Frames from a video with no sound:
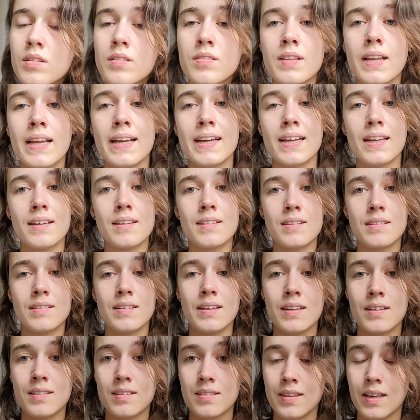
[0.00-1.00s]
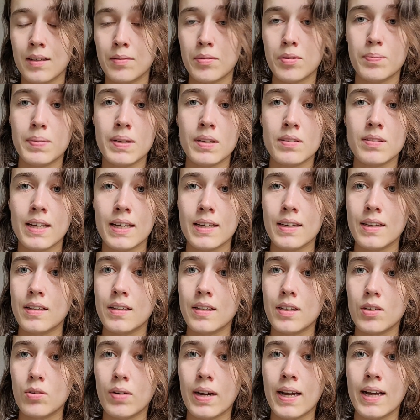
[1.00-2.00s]
just like it takes time to build any
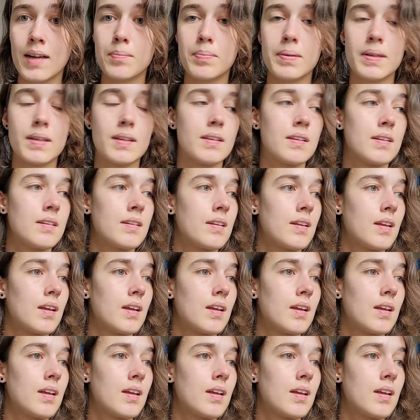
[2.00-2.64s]
new habit.